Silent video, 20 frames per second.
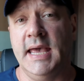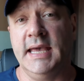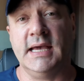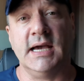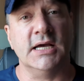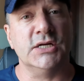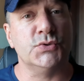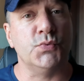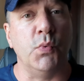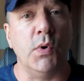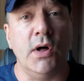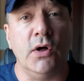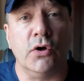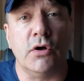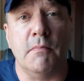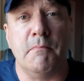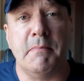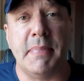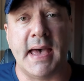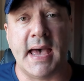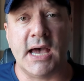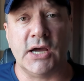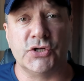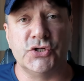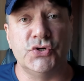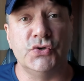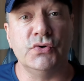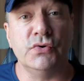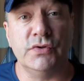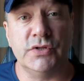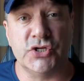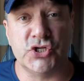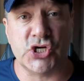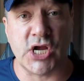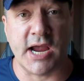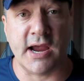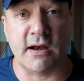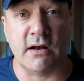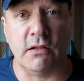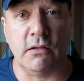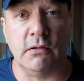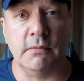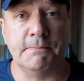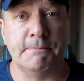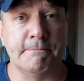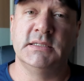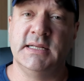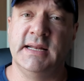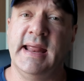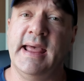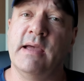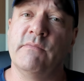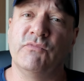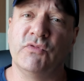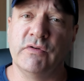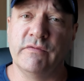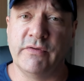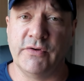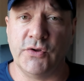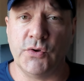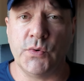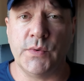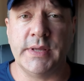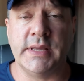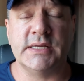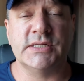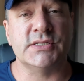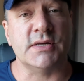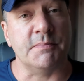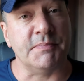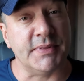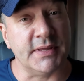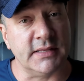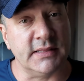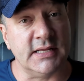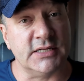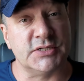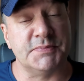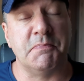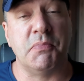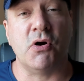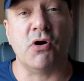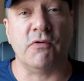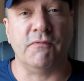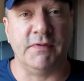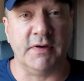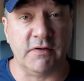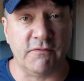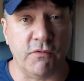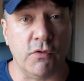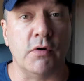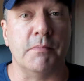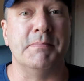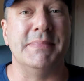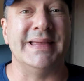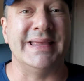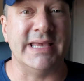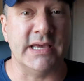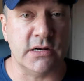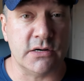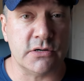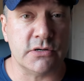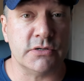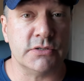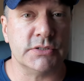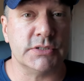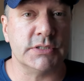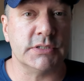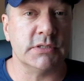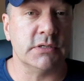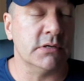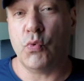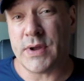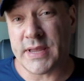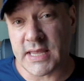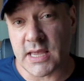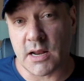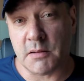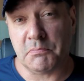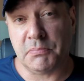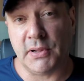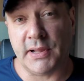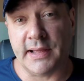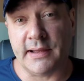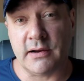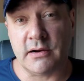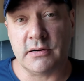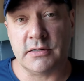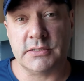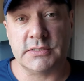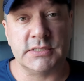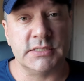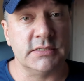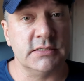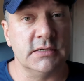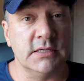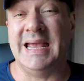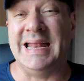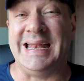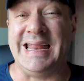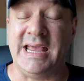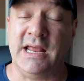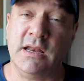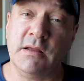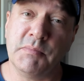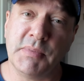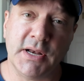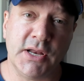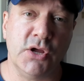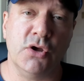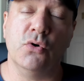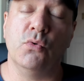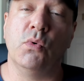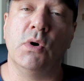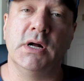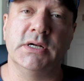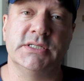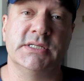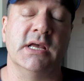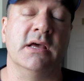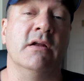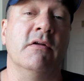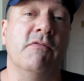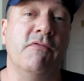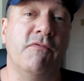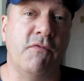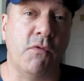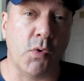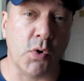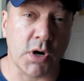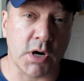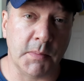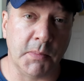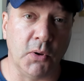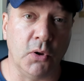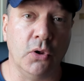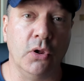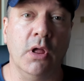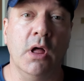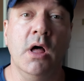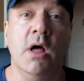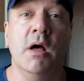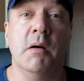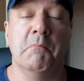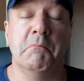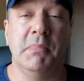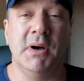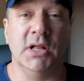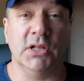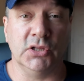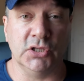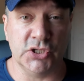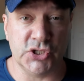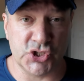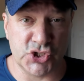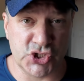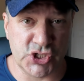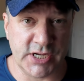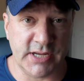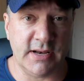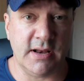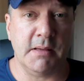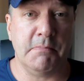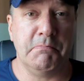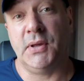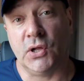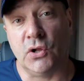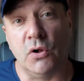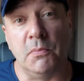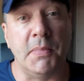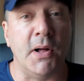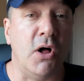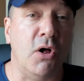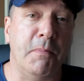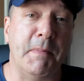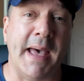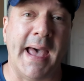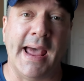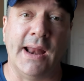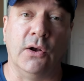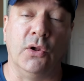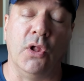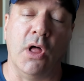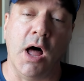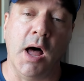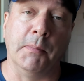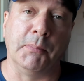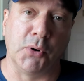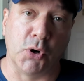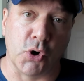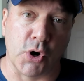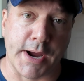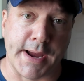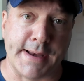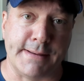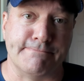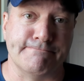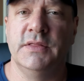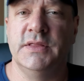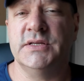Hey guys, welcome back to the channel. Today I'm reviewing something that's perfect for beginners, weekend players, and anybody who wants an affordable but legit pickleball paddle upgrade.